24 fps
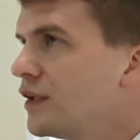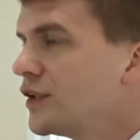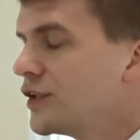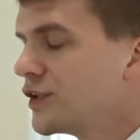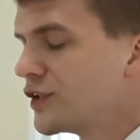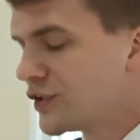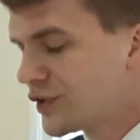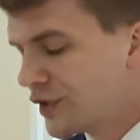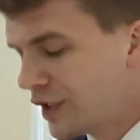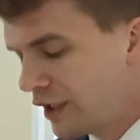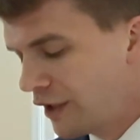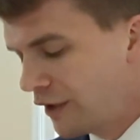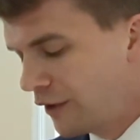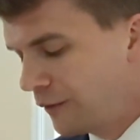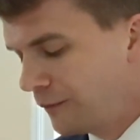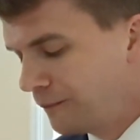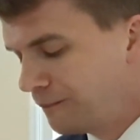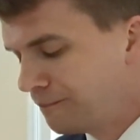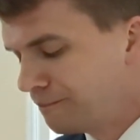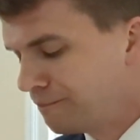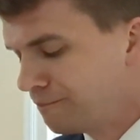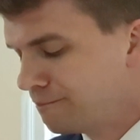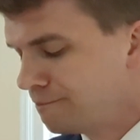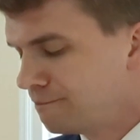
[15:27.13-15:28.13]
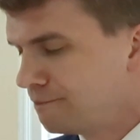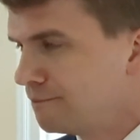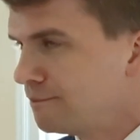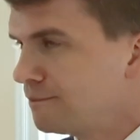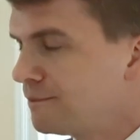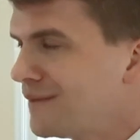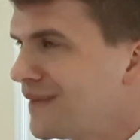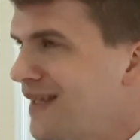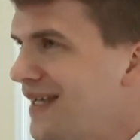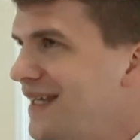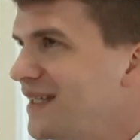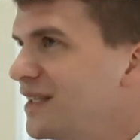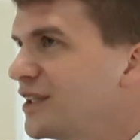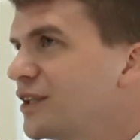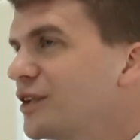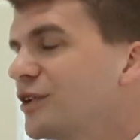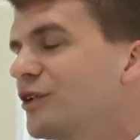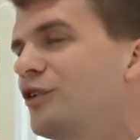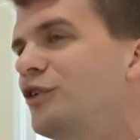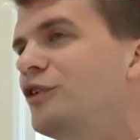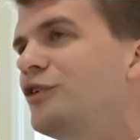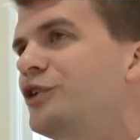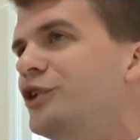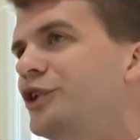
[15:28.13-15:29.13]
So, in
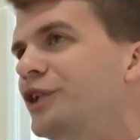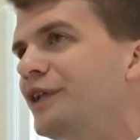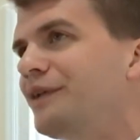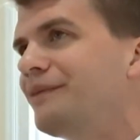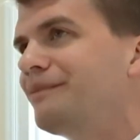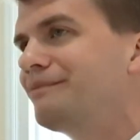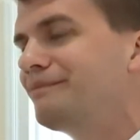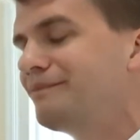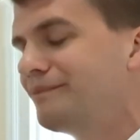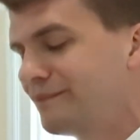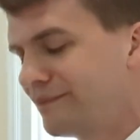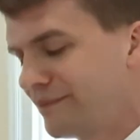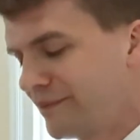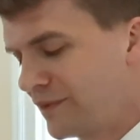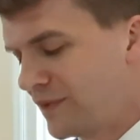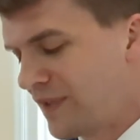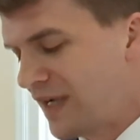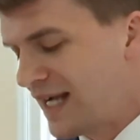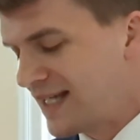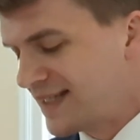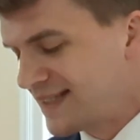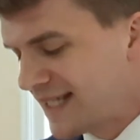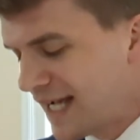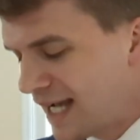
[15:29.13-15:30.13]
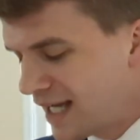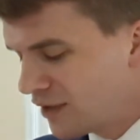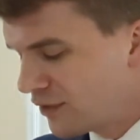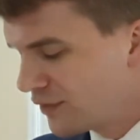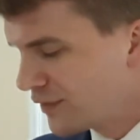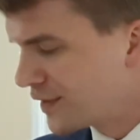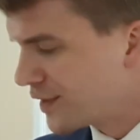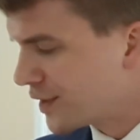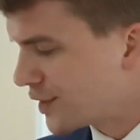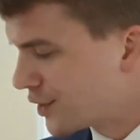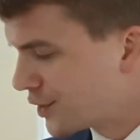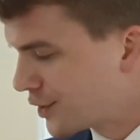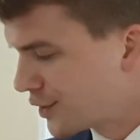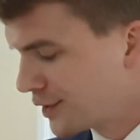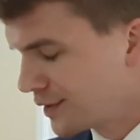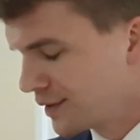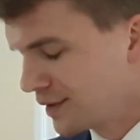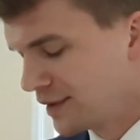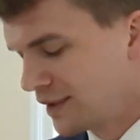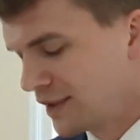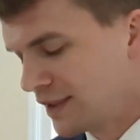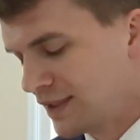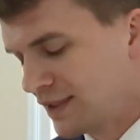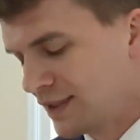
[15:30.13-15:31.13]
conclusion, I titled
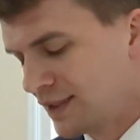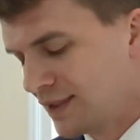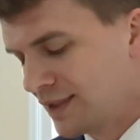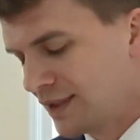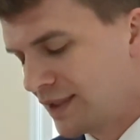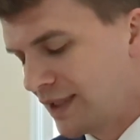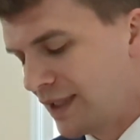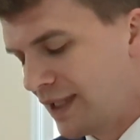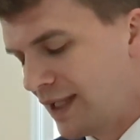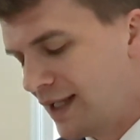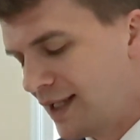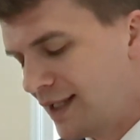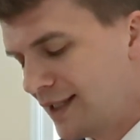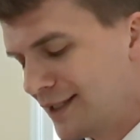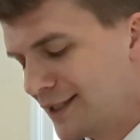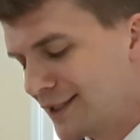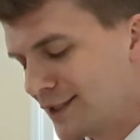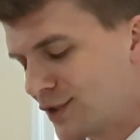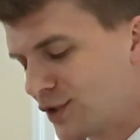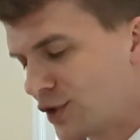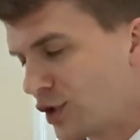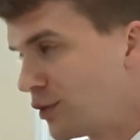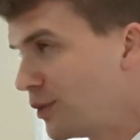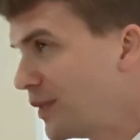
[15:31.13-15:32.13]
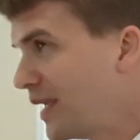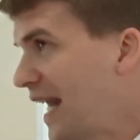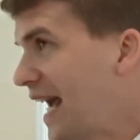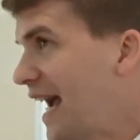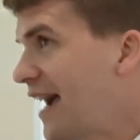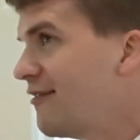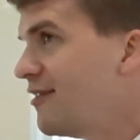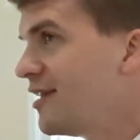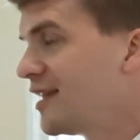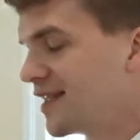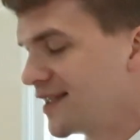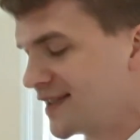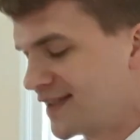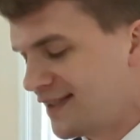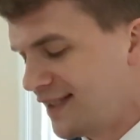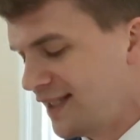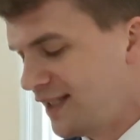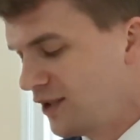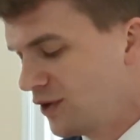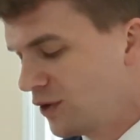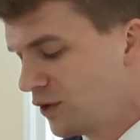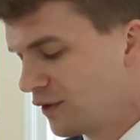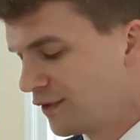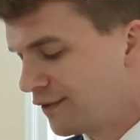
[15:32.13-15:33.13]
this uh, sermon Having
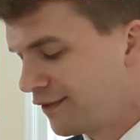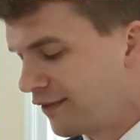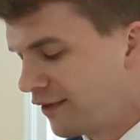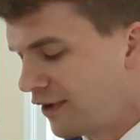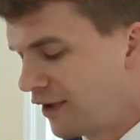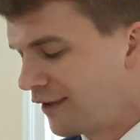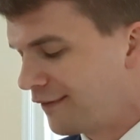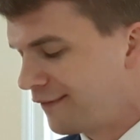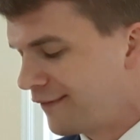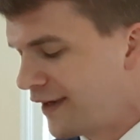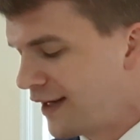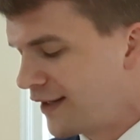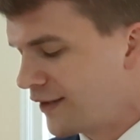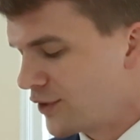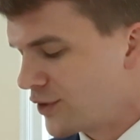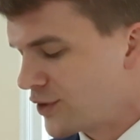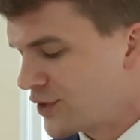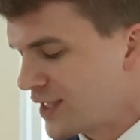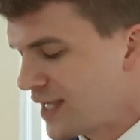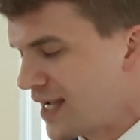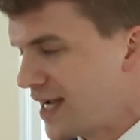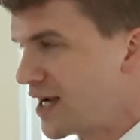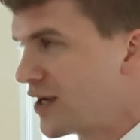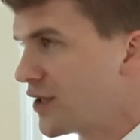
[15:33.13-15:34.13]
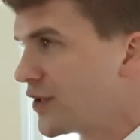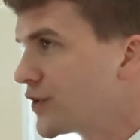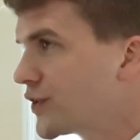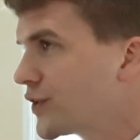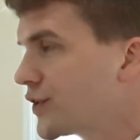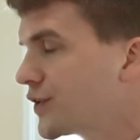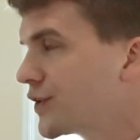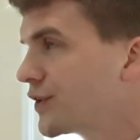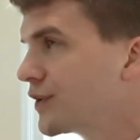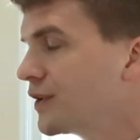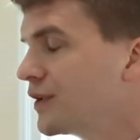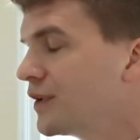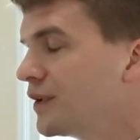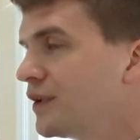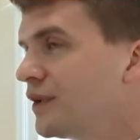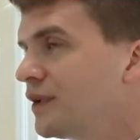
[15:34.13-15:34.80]
Zeal for Our Father's House.